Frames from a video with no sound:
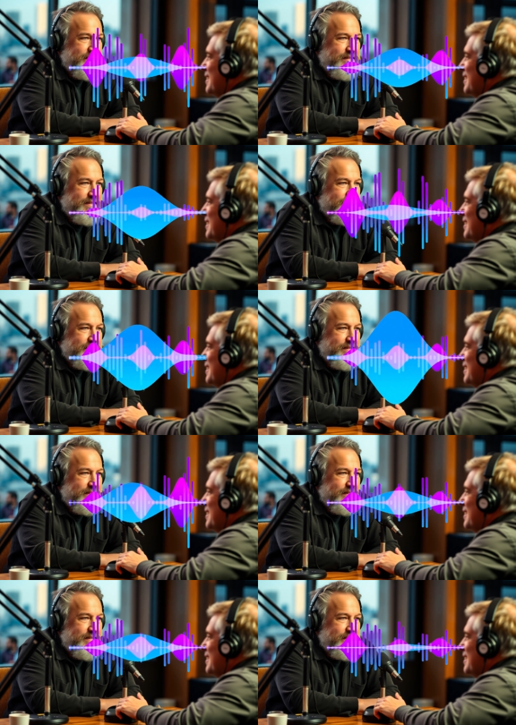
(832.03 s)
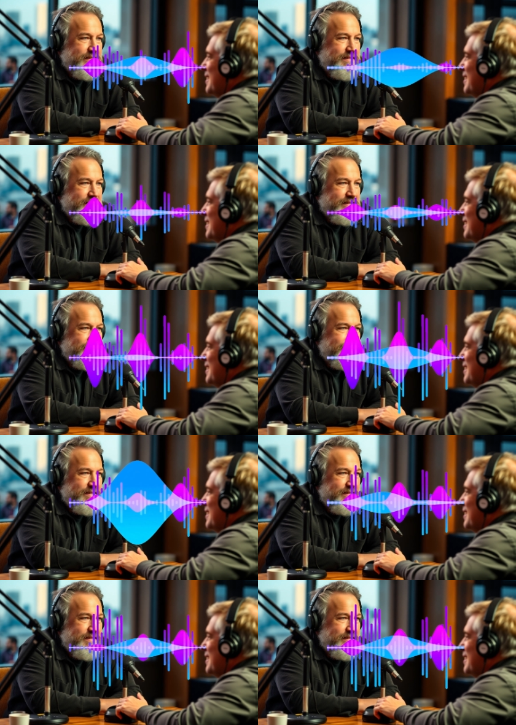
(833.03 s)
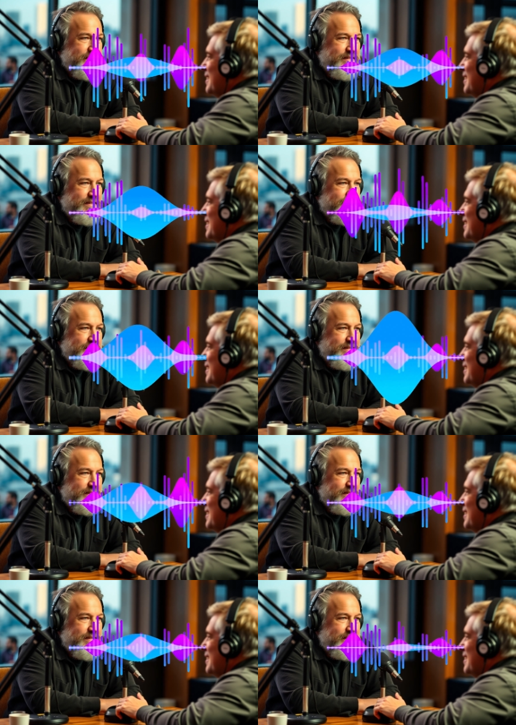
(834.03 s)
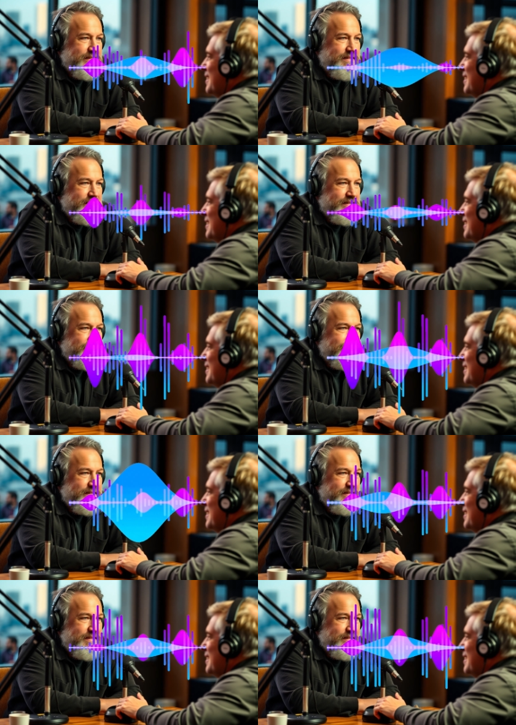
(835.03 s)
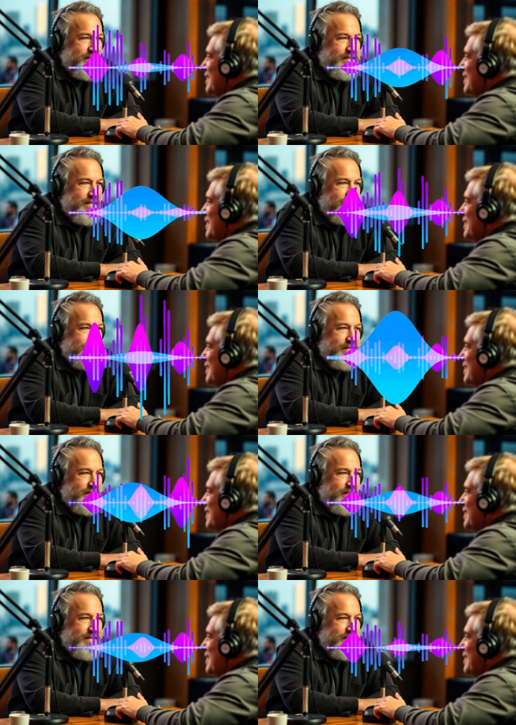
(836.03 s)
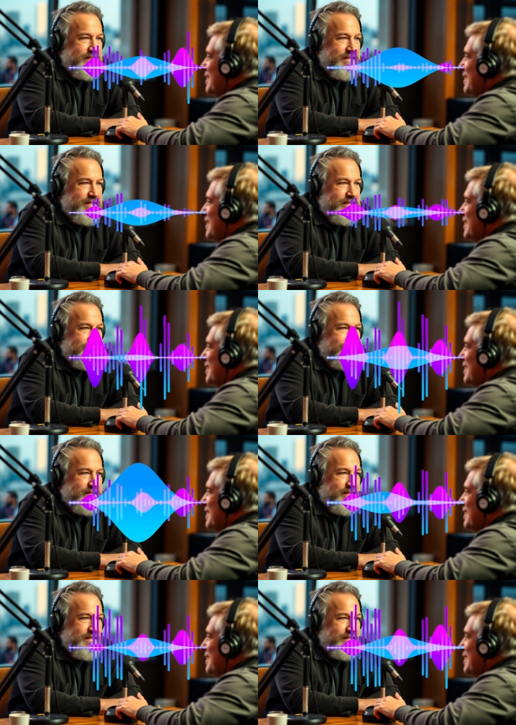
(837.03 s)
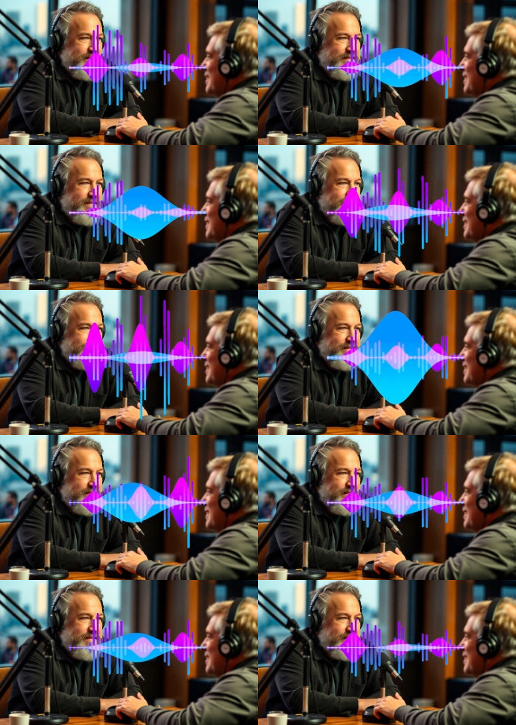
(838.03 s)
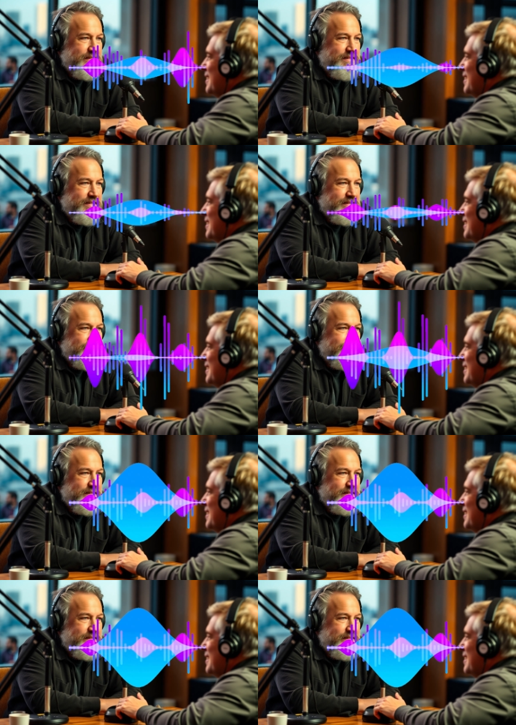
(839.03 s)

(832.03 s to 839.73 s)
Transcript: That's cool. They also talk about, like why kids often seem to learn faster than adults.